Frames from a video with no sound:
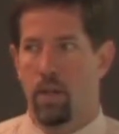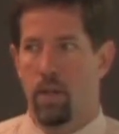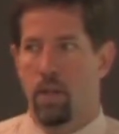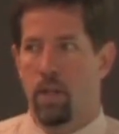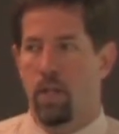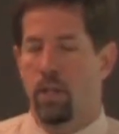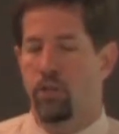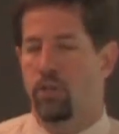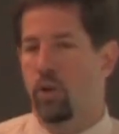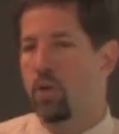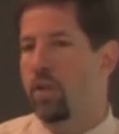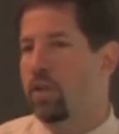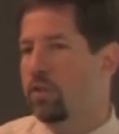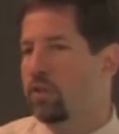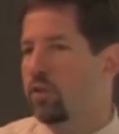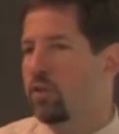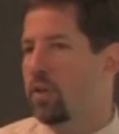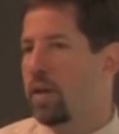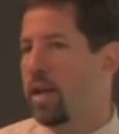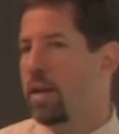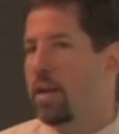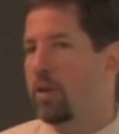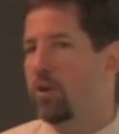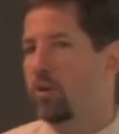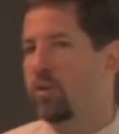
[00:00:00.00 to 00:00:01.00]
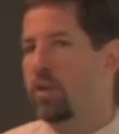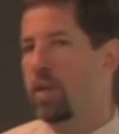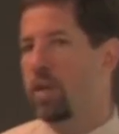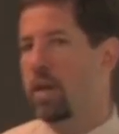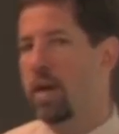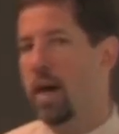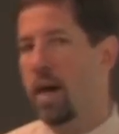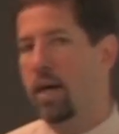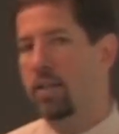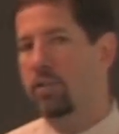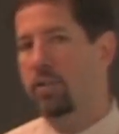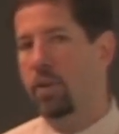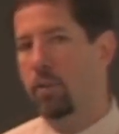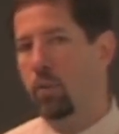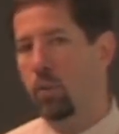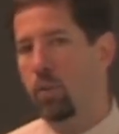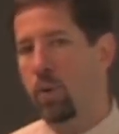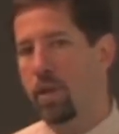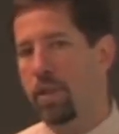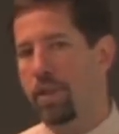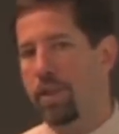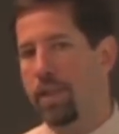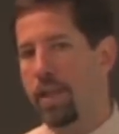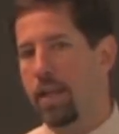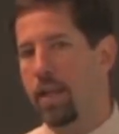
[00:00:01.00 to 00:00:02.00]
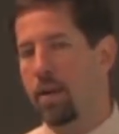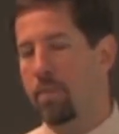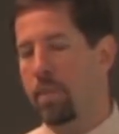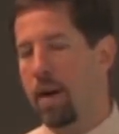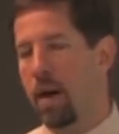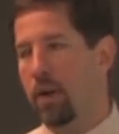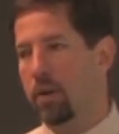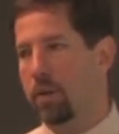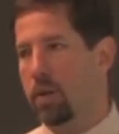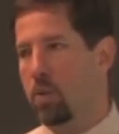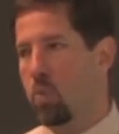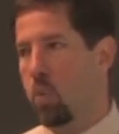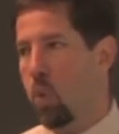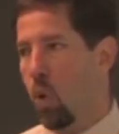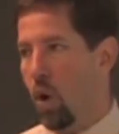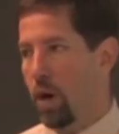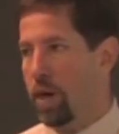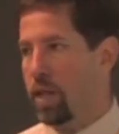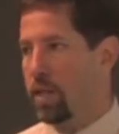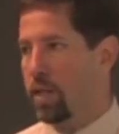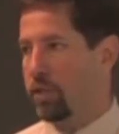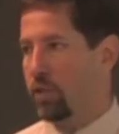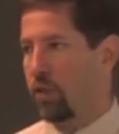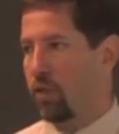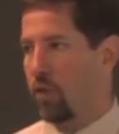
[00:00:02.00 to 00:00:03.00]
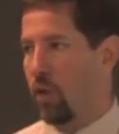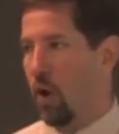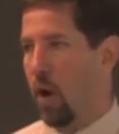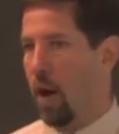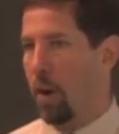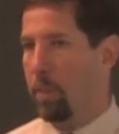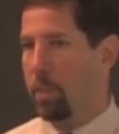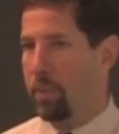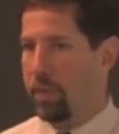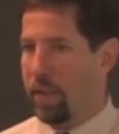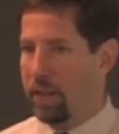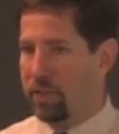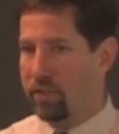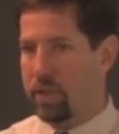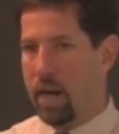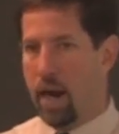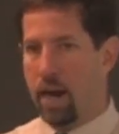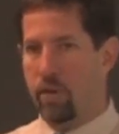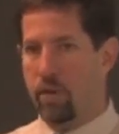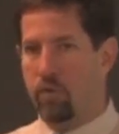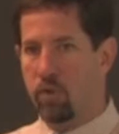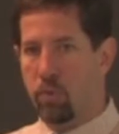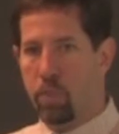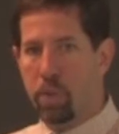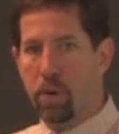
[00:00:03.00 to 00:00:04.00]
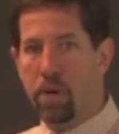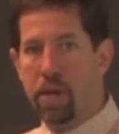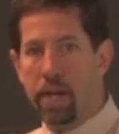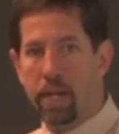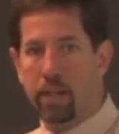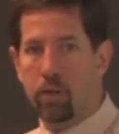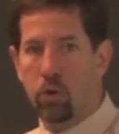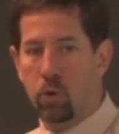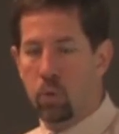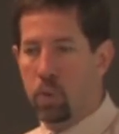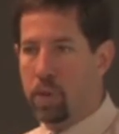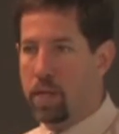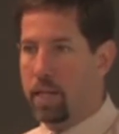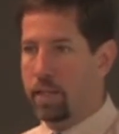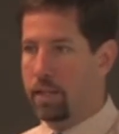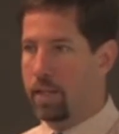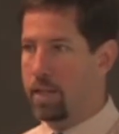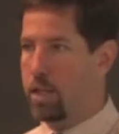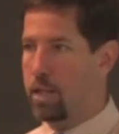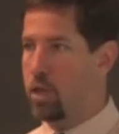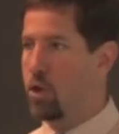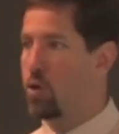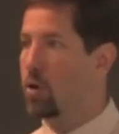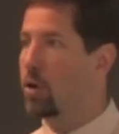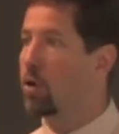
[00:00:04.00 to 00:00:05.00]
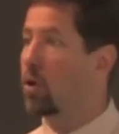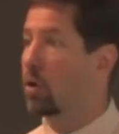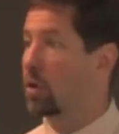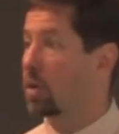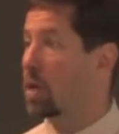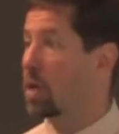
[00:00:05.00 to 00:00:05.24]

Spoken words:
And so this is an interesting concept when we think about what is thought, but that's kind of a predictor when we get to the unit on